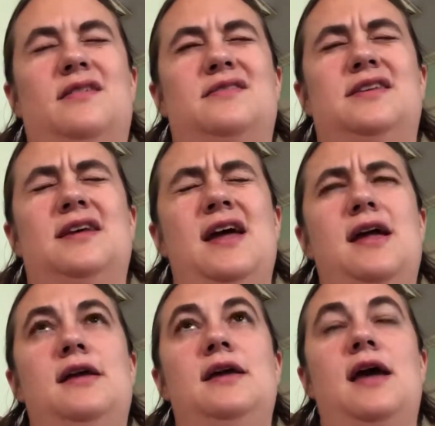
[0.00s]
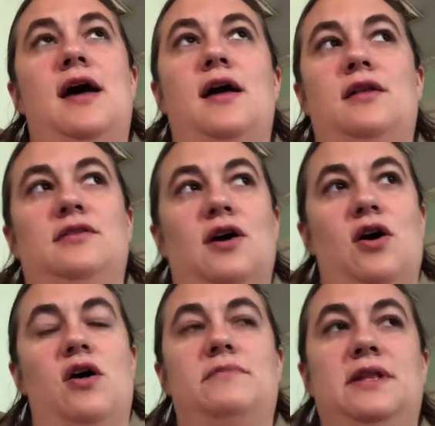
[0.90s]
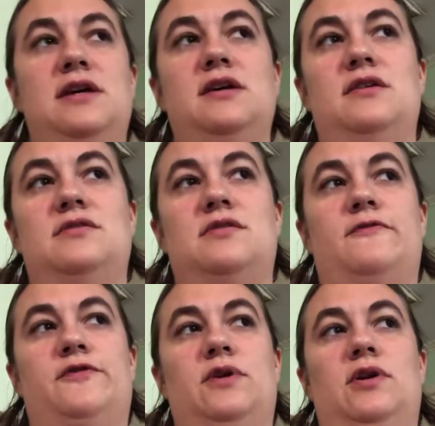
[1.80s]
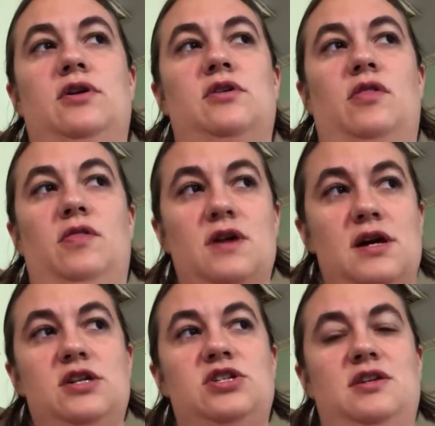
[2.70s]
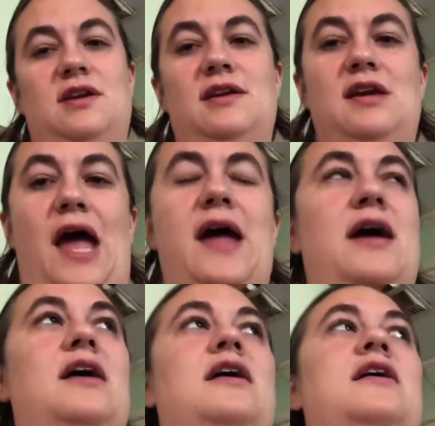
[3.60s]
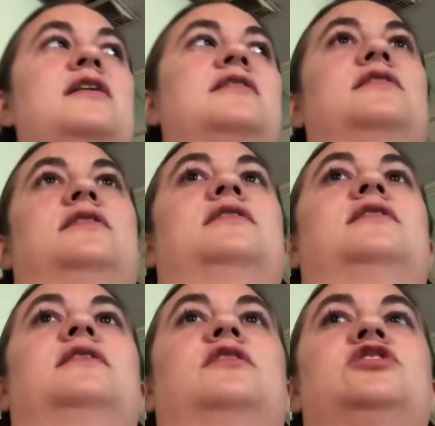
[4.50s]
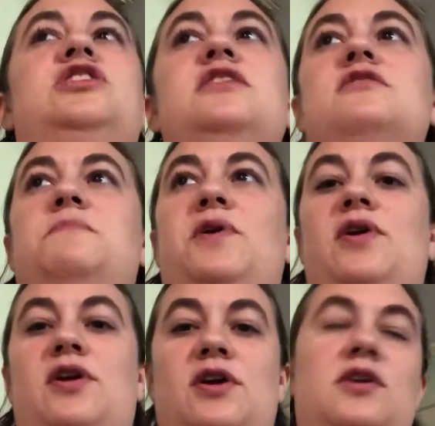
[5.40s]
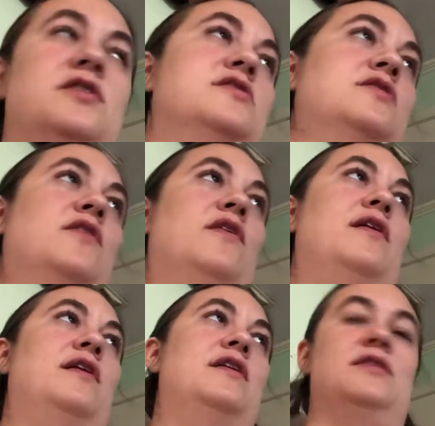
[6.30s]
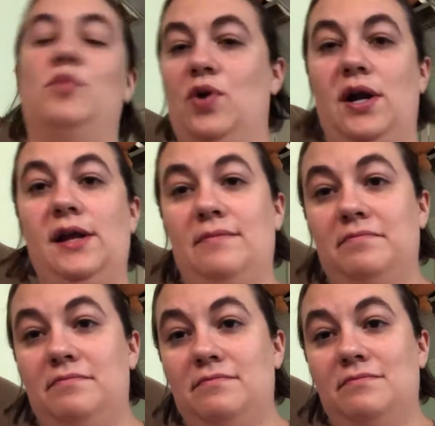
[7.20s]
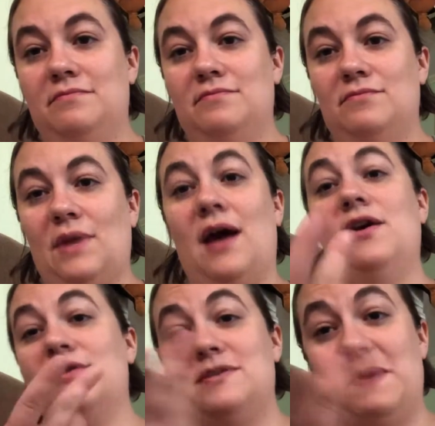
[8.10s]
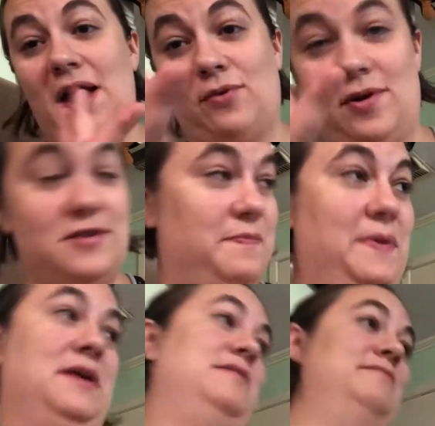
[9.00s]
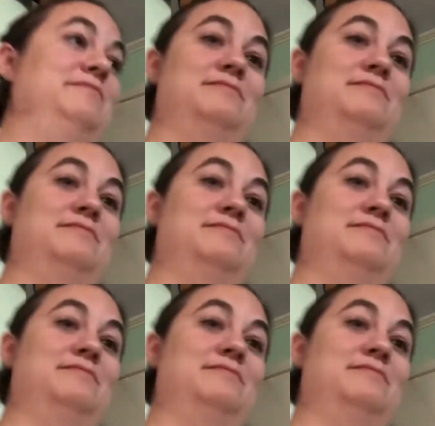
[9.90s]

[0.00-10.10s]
Today he had the omelets for lunch, and he had cheeseburger in the morning. I know it's backwards, but